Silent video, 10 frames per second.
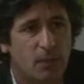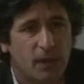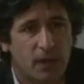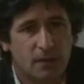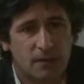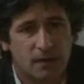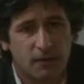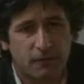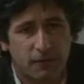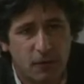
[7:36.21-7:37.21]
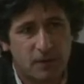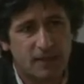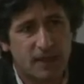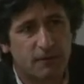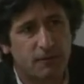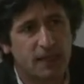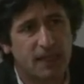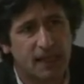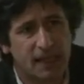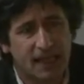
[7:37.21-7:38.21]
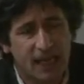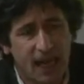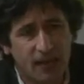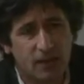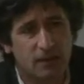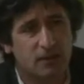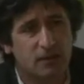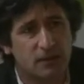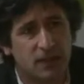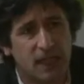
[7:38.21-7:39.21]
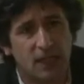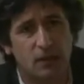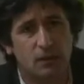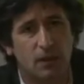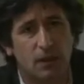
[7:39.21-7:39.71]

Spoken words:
Because the food safety cannot continue